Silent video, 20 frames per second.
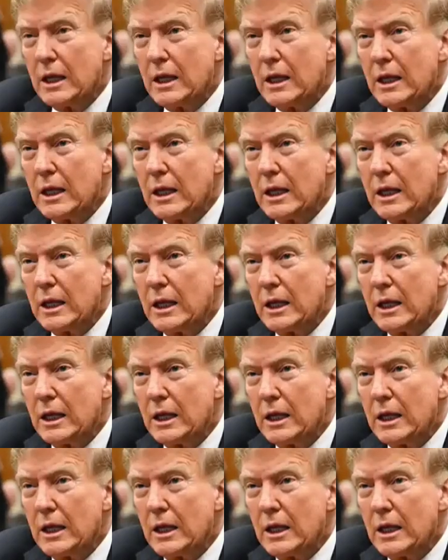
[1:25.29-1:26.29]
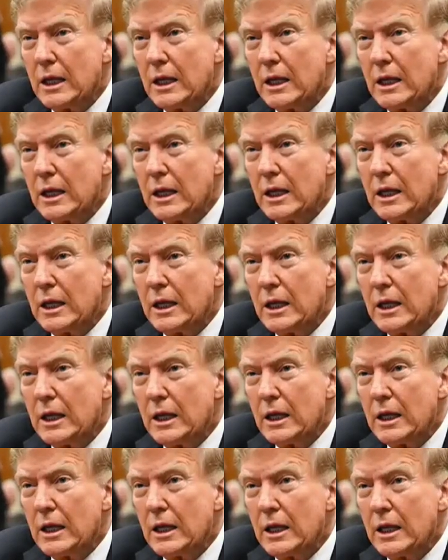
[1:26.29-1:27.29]

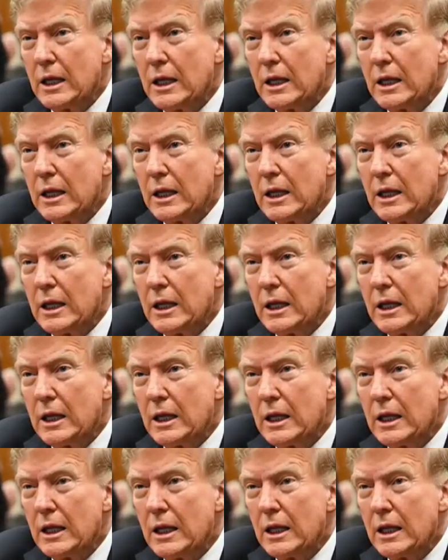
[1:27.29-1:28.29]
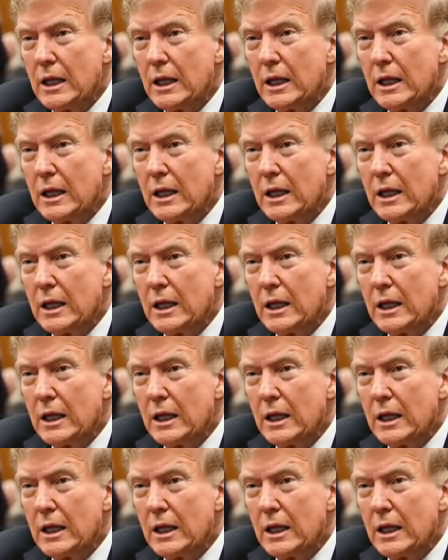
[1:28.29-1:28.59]
(not speaking)